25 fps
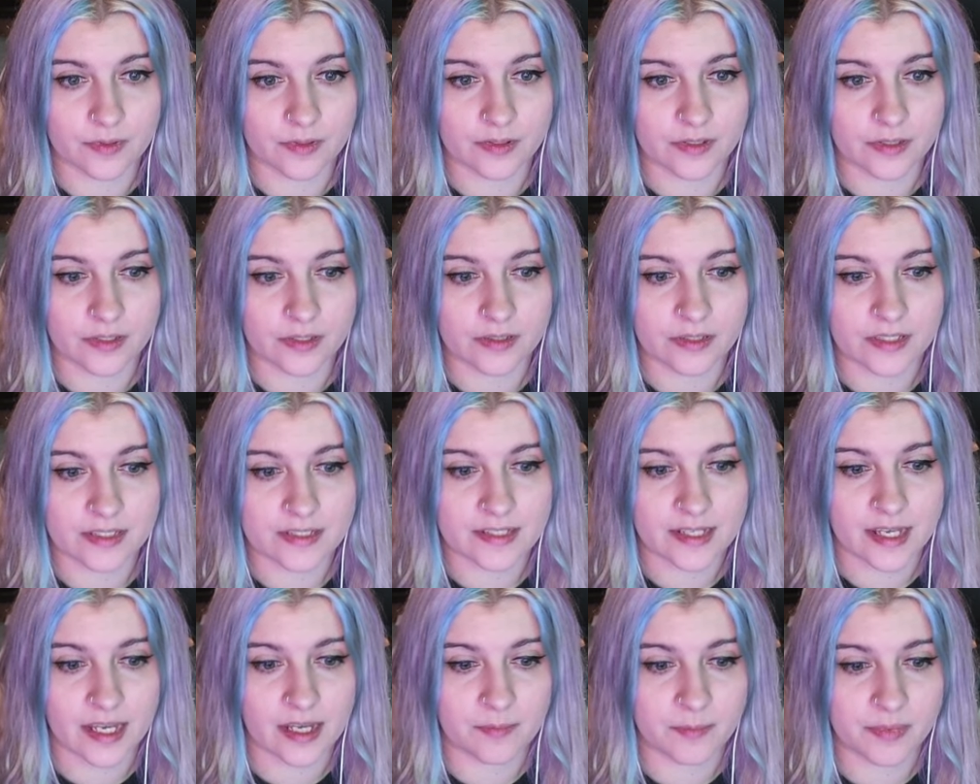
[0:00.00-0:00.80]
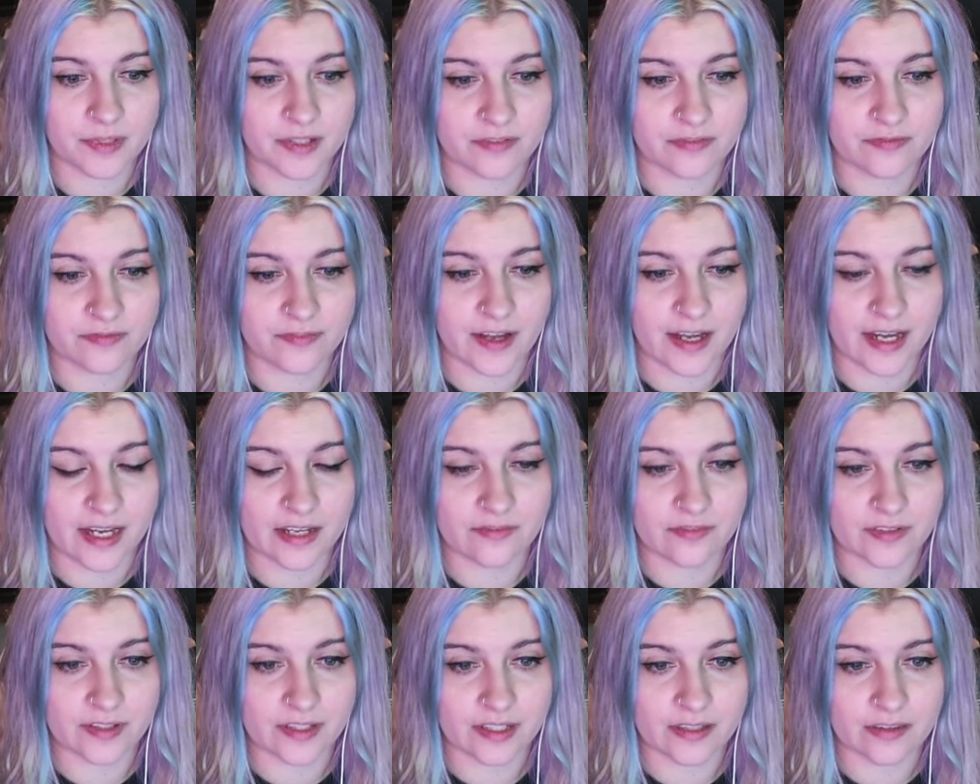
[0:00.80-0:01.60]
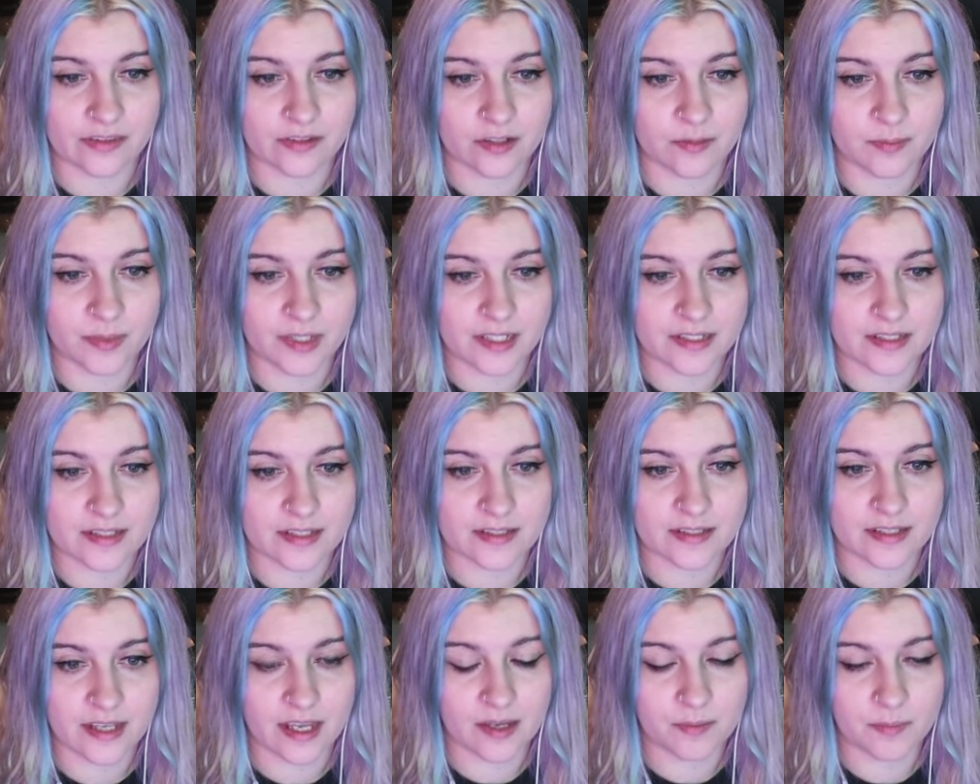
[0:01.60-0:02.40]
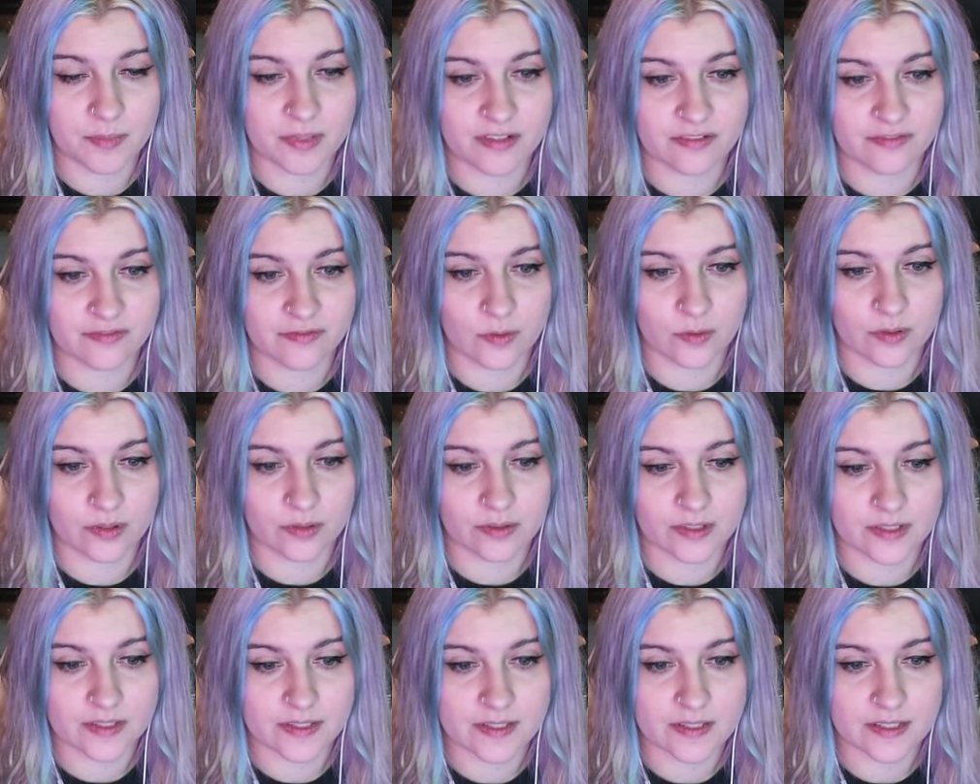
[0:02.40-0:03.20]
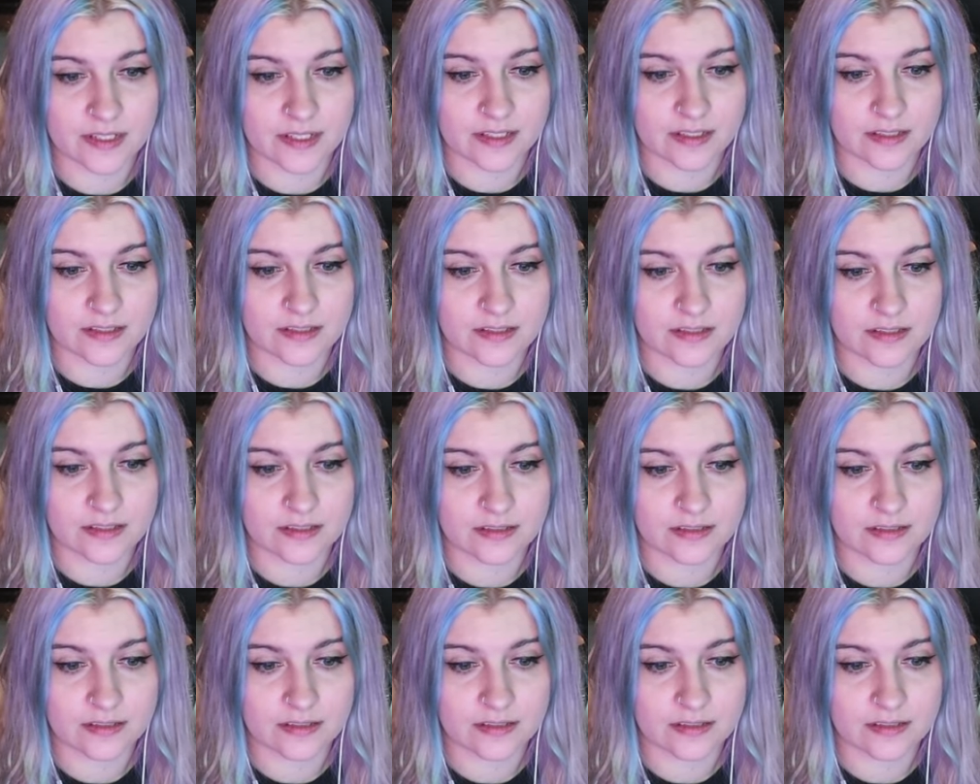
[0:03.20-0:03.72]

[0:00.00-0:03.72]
This can't be a 5 either because this can't be a 4 or a 6.